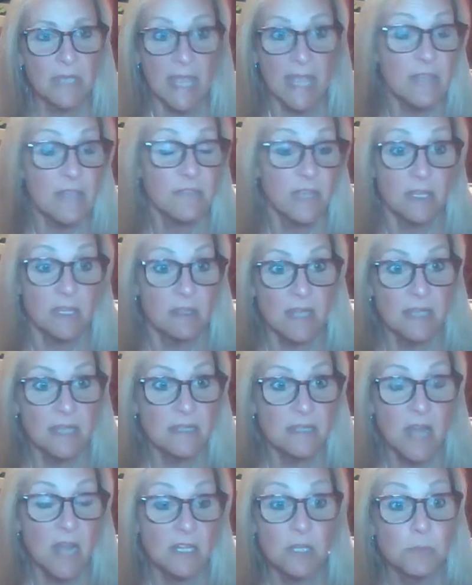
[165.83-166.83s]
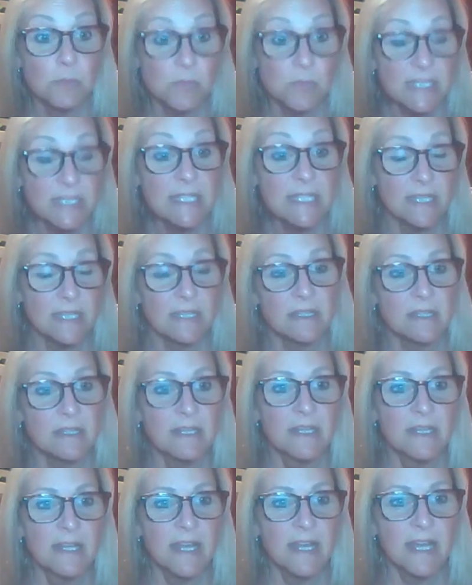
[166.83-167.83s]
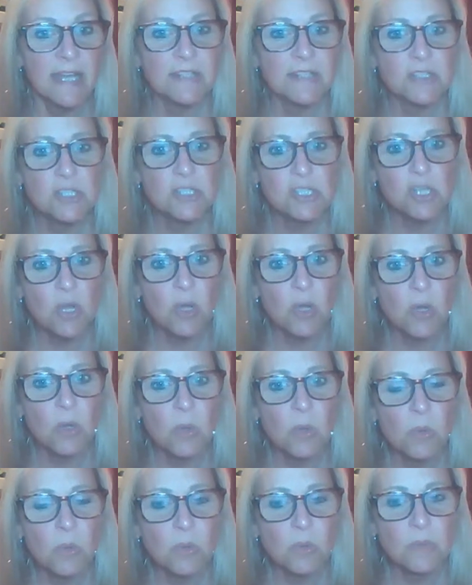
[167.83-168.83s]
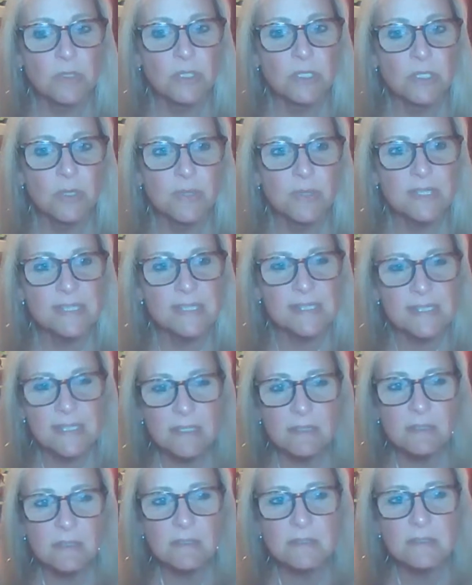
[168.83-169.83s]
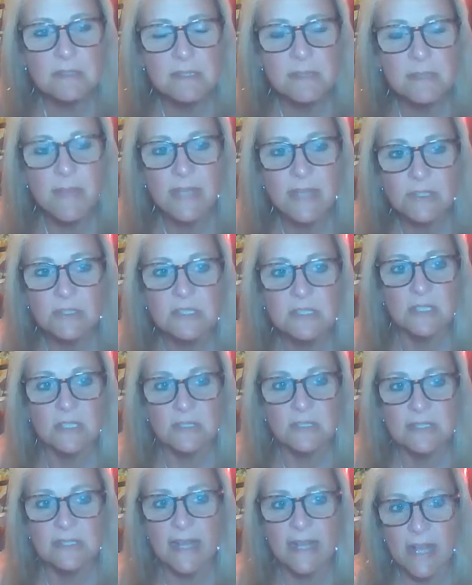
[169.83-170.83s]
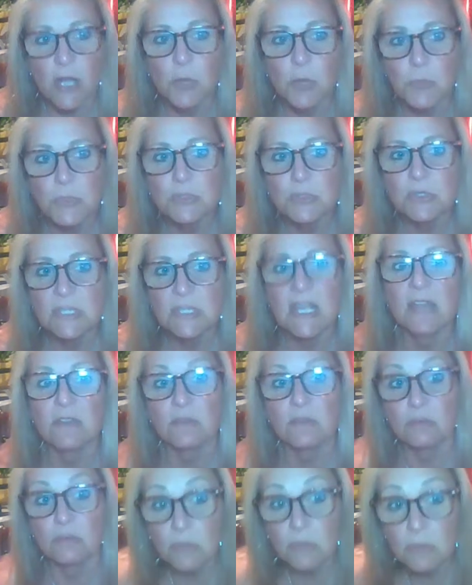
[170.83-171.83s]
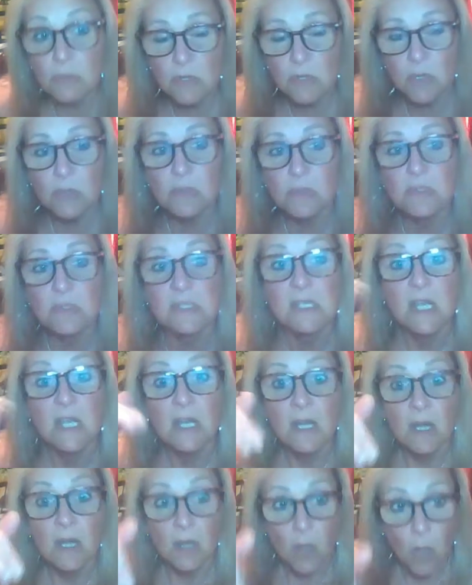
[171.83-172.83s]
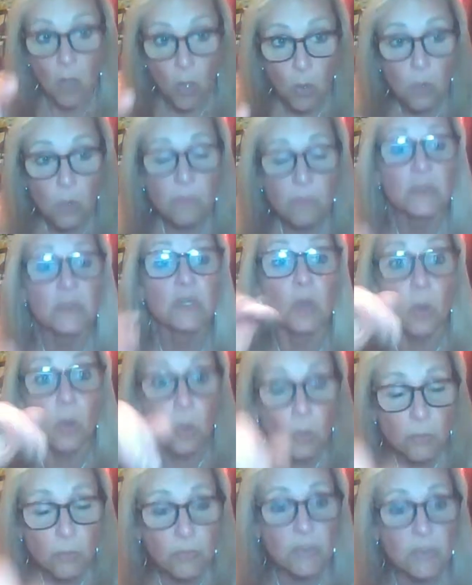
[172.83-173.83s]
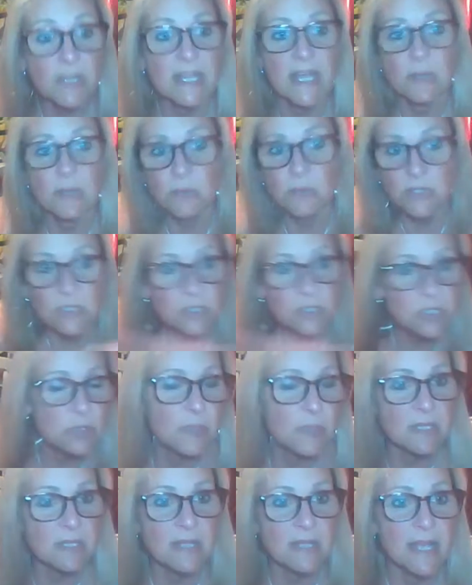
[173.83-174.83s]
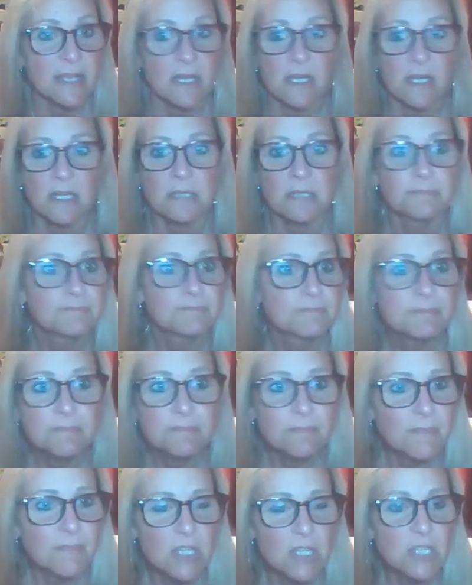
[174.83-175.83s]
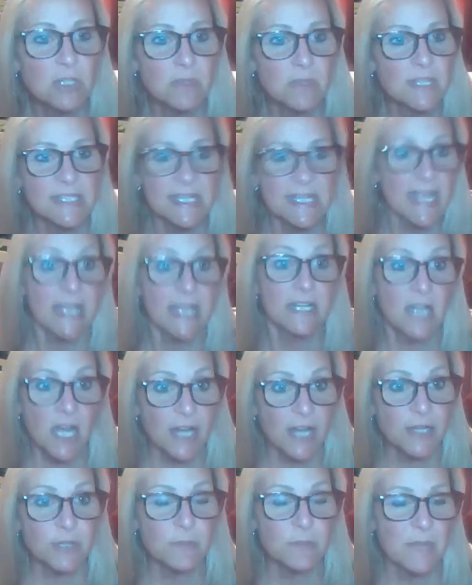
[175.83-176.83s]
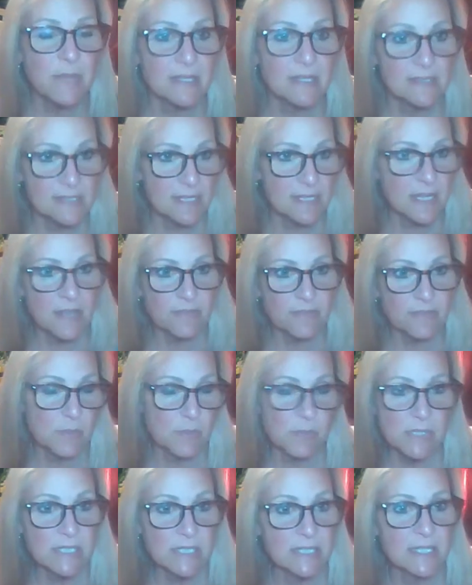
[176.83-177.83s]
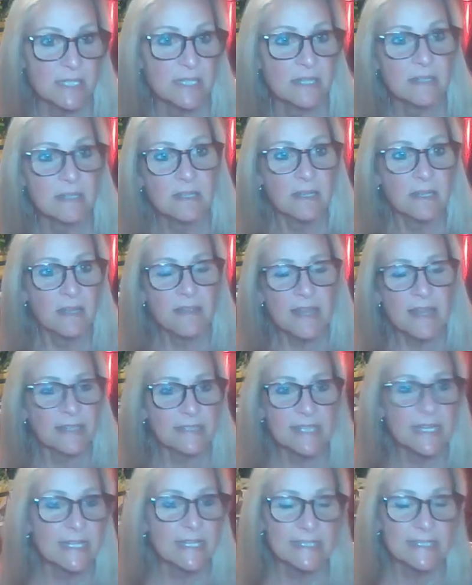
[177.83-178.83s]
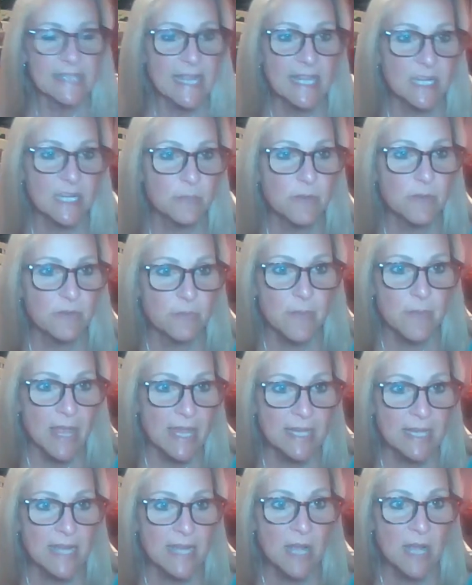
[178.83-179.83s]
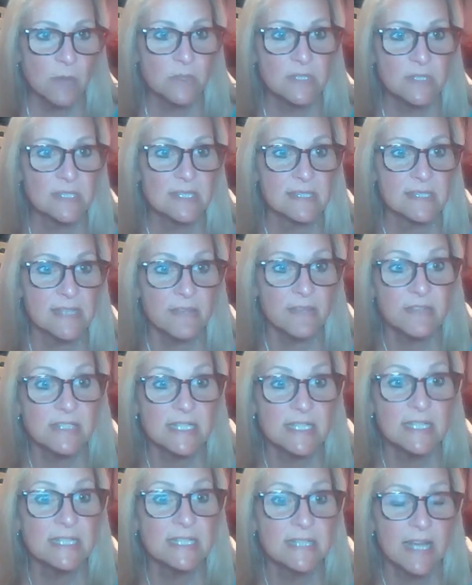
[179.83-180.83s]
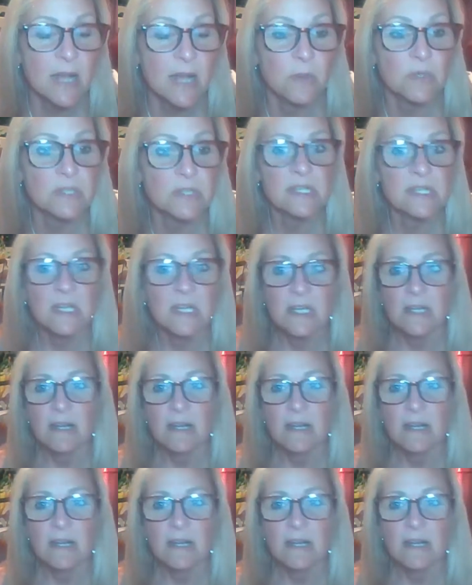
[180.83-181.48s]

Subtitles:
caving and not completing. And so, the mental skills that help you to get through those over and over again when you're doing like the 10 Ironmans that I've completed that can take anywhere from 8 hours to 17 hours,